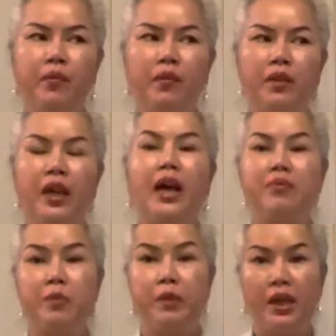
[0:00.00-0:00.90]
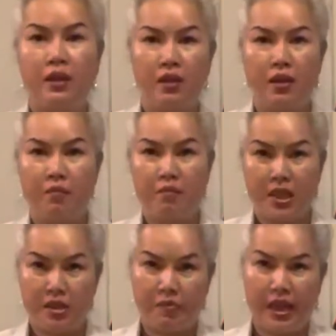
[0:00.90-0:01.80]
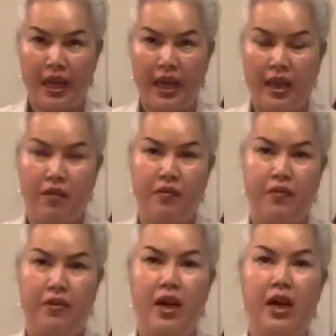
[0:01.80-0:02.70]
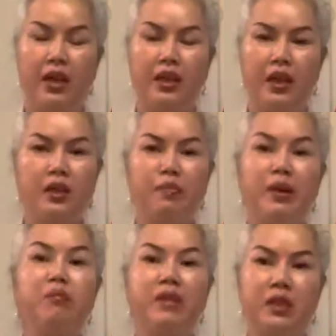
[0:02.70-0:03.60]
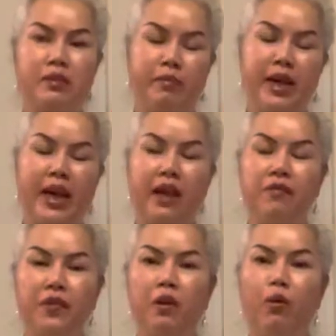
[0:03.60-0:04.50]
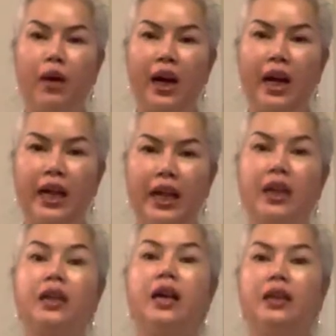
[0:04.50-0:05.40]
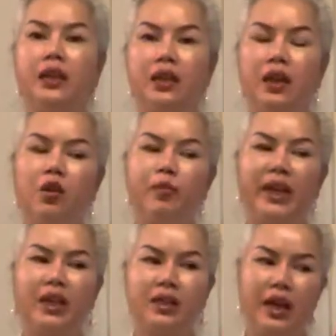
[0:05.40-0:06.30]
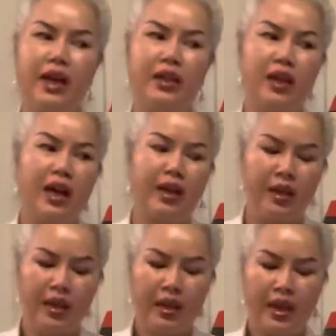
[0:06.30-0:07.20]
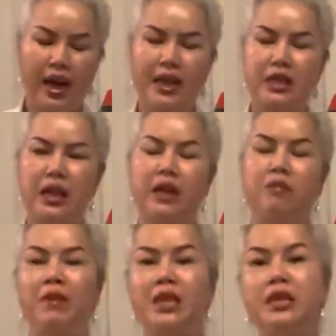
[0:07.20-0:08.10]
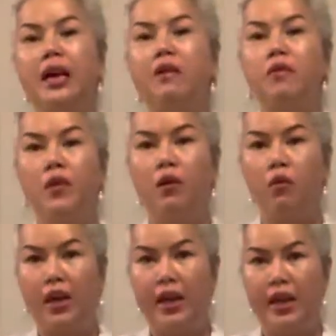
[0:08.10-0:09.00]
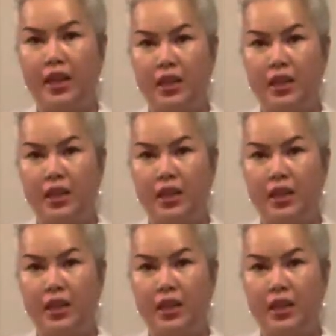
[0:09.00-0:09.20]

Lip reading: The government misbehave, and it's been misbehave for a while, and I didn't know because I isolate myself for a while,